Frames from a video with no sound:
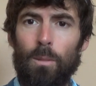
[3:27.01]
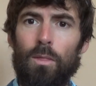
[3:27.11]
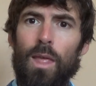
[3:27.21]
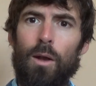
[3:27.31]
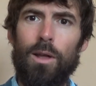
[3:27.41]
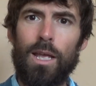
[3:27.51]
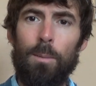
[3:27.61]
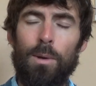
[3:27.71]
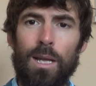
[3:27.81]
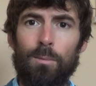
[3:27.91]
There I
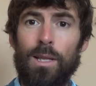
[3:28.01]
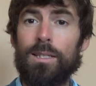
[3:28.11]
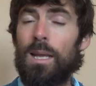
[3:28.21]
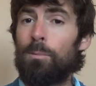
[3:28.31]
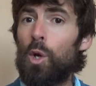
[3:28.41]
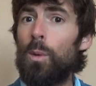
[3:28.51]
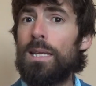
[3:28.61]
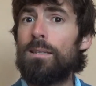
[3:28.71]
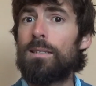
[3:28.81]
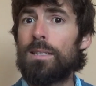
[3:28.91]
am, and I'm going
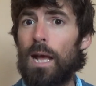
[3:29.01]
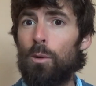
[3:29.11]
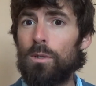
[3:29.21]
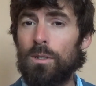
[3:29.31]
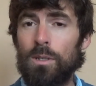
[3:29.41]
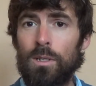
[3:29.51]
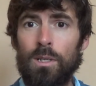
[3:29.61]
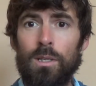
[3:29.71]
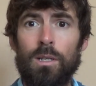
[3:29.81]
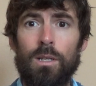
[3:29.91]
into town
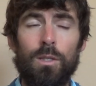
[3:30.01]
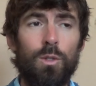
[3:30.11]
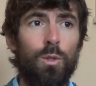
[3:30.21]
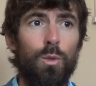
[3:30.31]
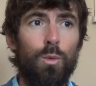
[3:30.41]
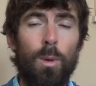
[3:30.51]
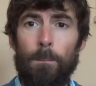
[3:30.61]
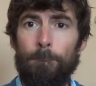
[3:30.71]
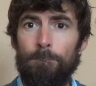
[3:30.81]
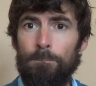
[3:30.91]
to
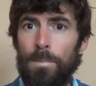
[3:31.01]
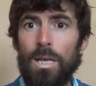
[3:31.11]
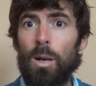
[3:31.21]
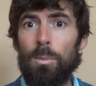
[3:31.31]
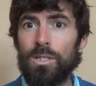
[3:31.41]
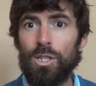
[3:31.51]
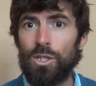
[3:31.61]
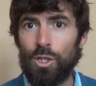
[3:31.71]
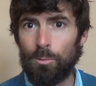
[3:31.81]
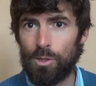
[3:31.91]
pick up a
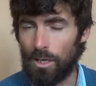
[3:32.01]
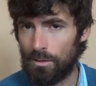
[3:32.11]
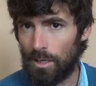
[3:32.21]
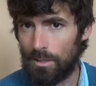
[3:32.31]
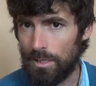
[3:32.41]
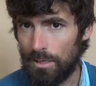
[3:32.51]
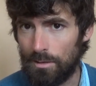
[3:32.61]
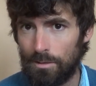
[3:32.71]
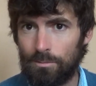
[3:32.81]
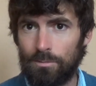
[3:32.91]
certain object I need.